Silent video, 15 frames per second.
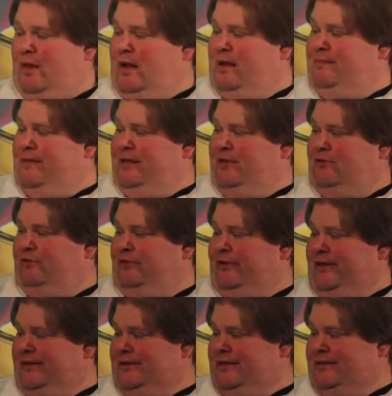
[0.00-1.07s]
I mean, you
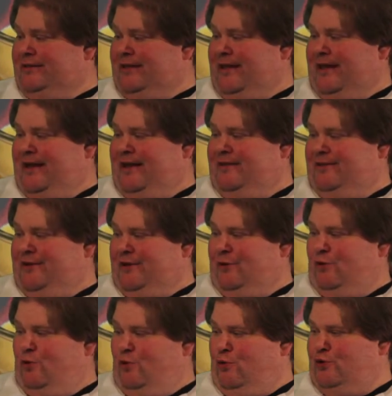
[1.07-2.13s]
look at this can, there
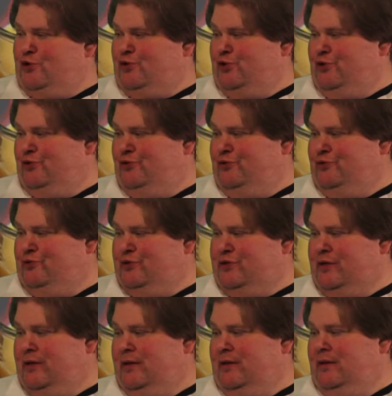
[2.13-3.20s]
are horseshoes,